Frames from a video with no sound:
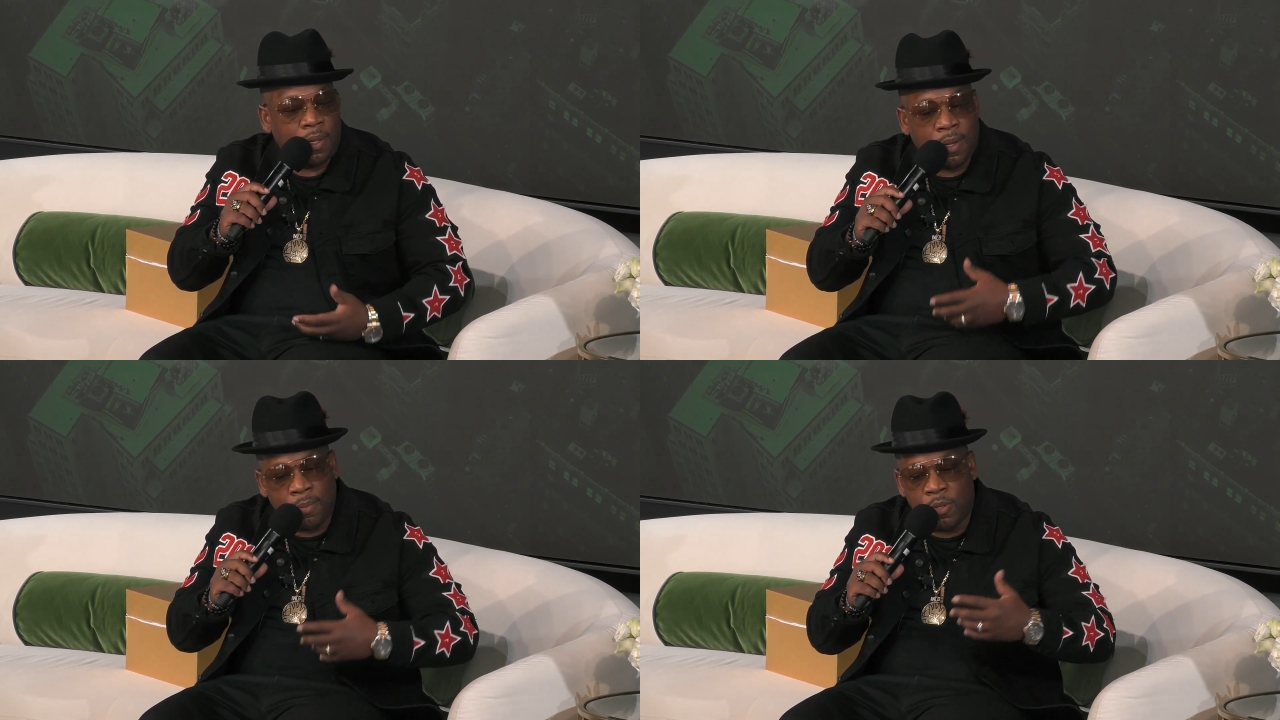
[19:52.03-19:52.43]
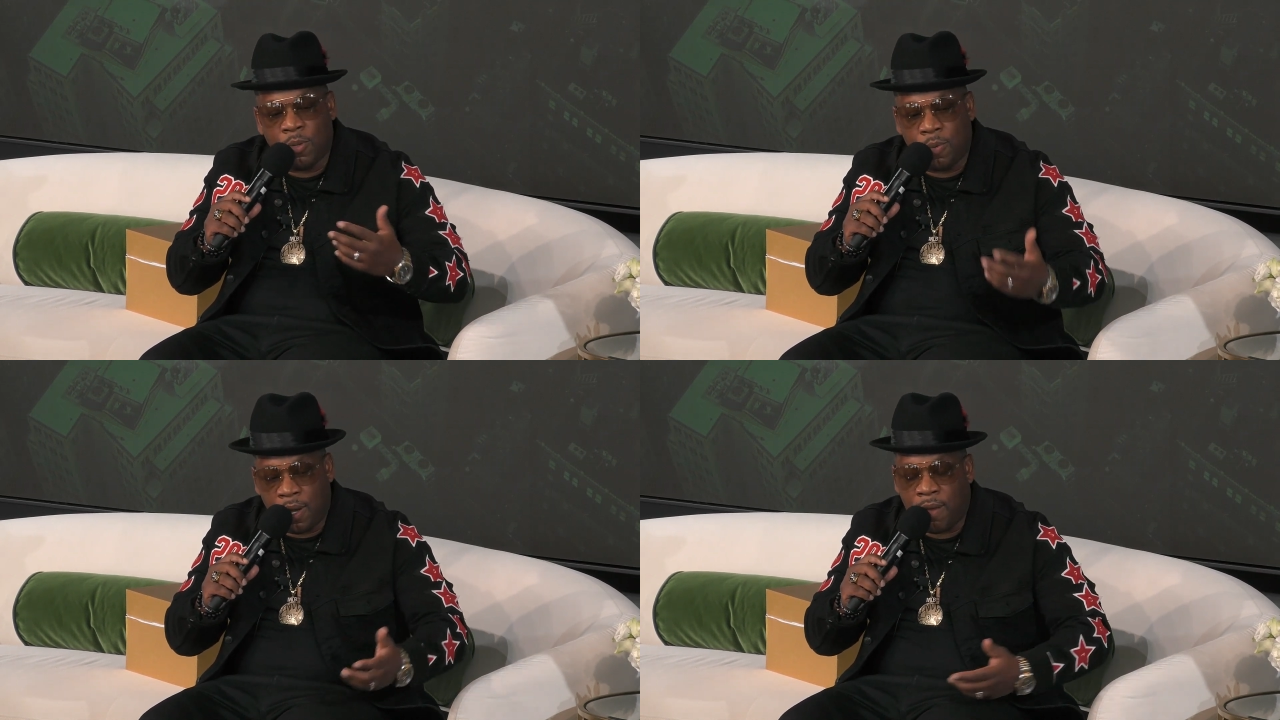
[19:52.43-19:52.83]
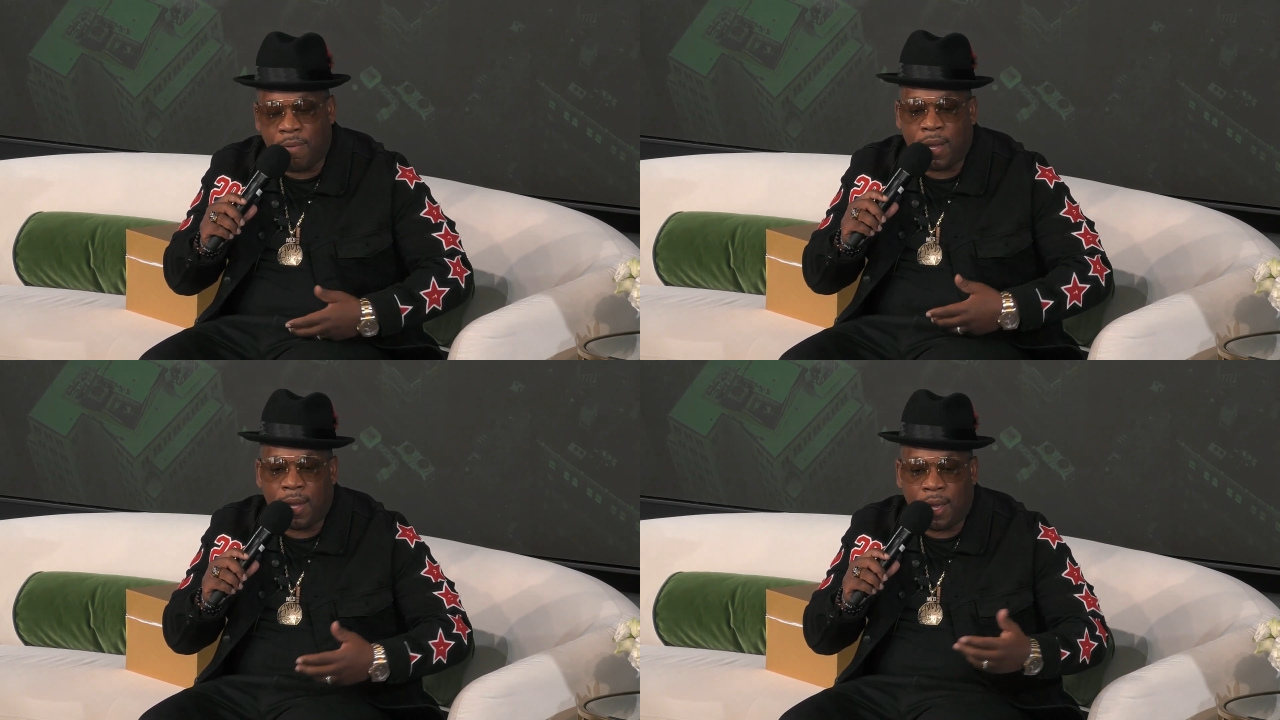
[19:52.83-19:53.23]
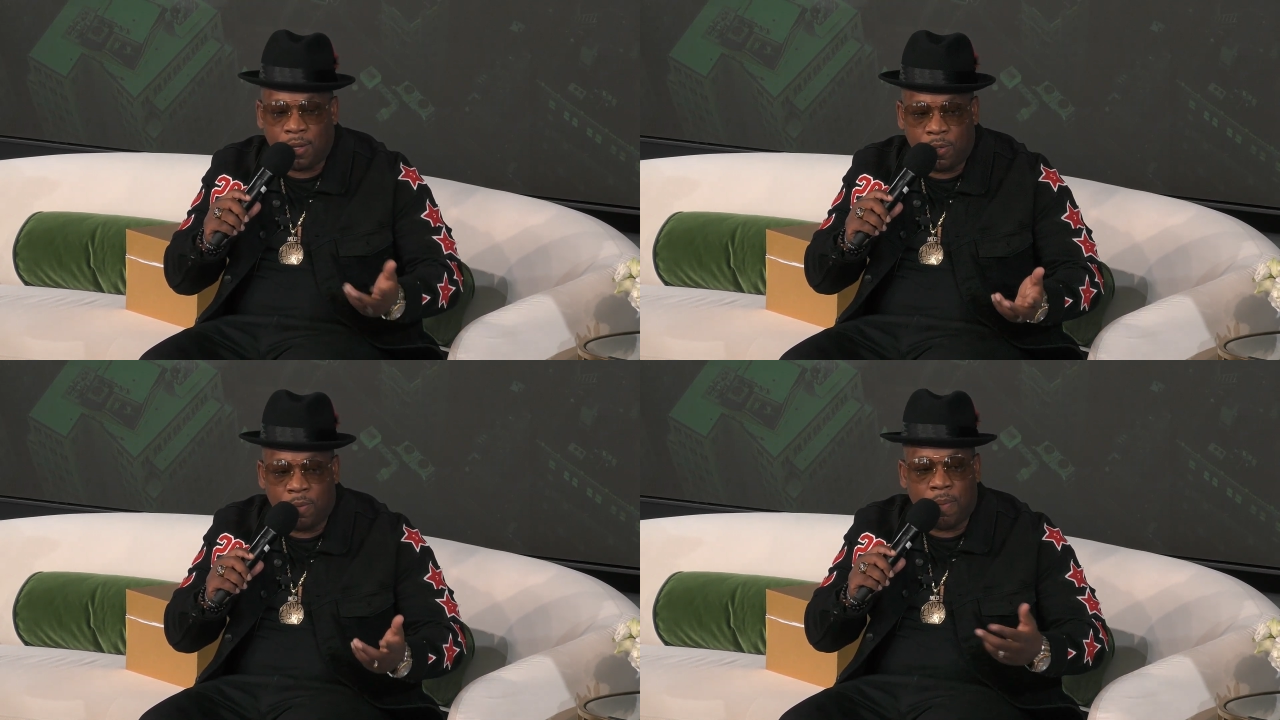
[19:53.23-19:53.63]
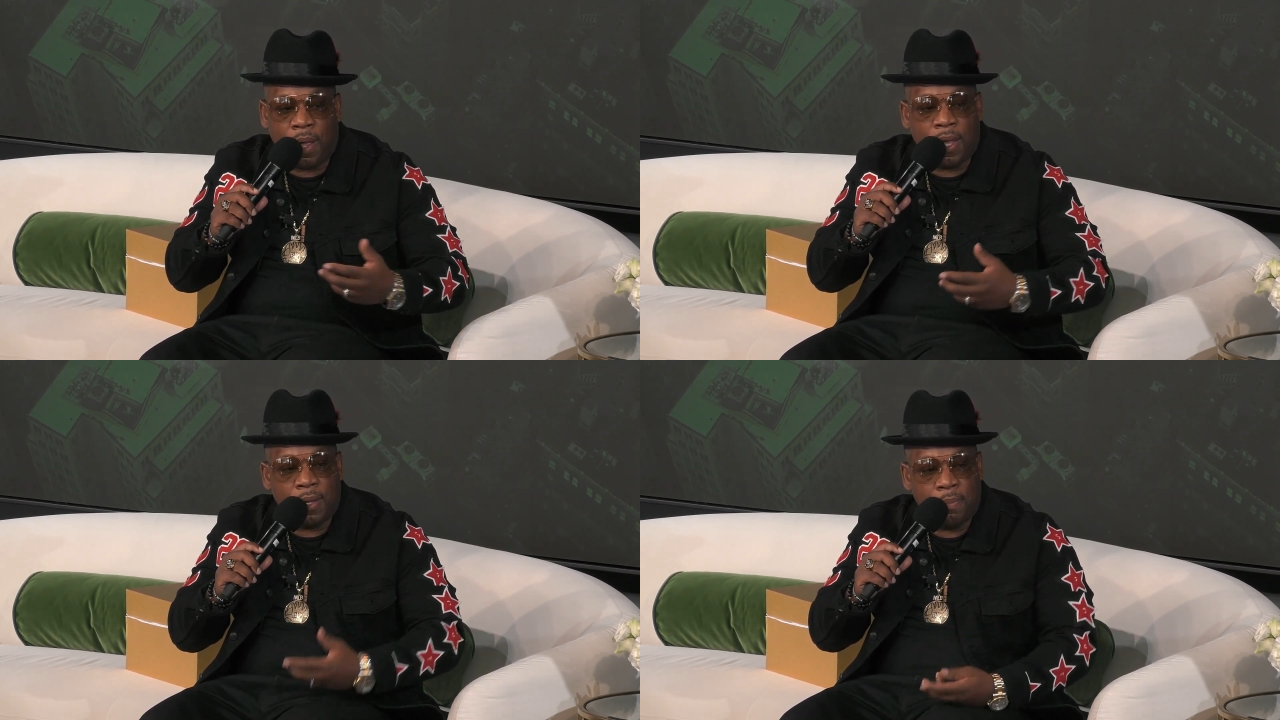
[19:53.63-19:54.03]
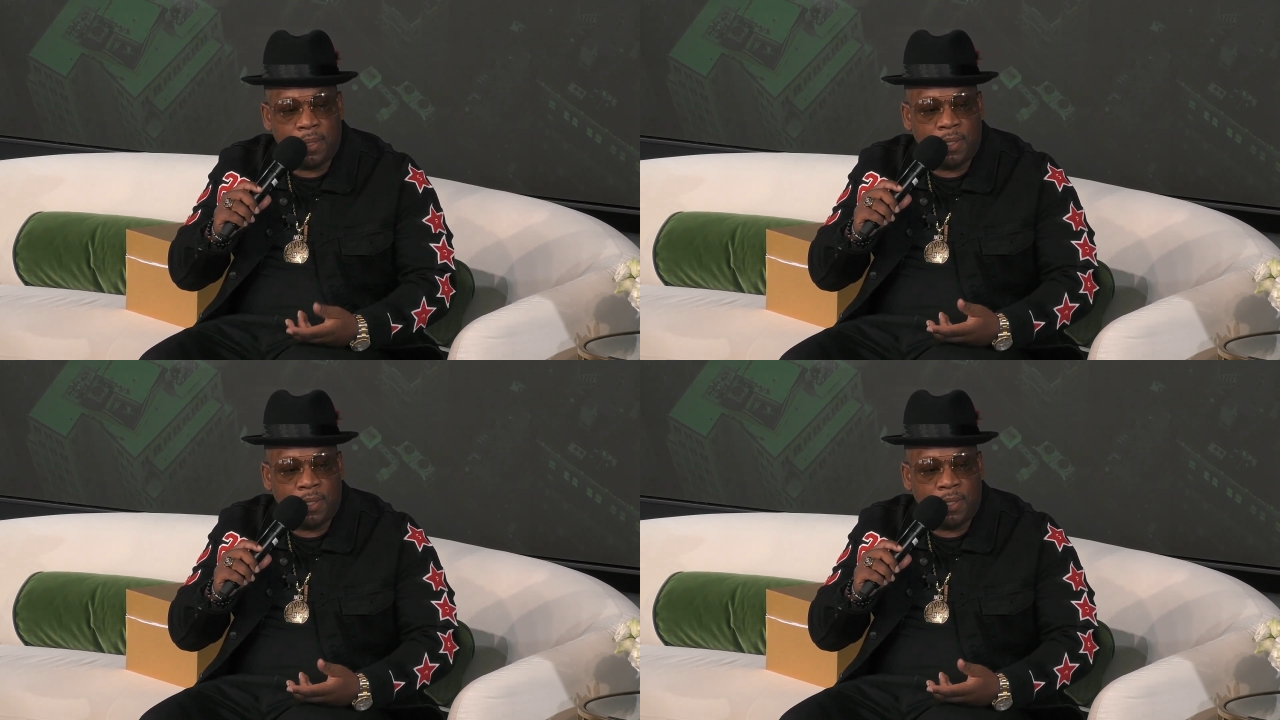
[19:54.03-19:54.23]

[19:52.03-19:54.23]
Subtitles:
And I'm going to do whatever I got to do by any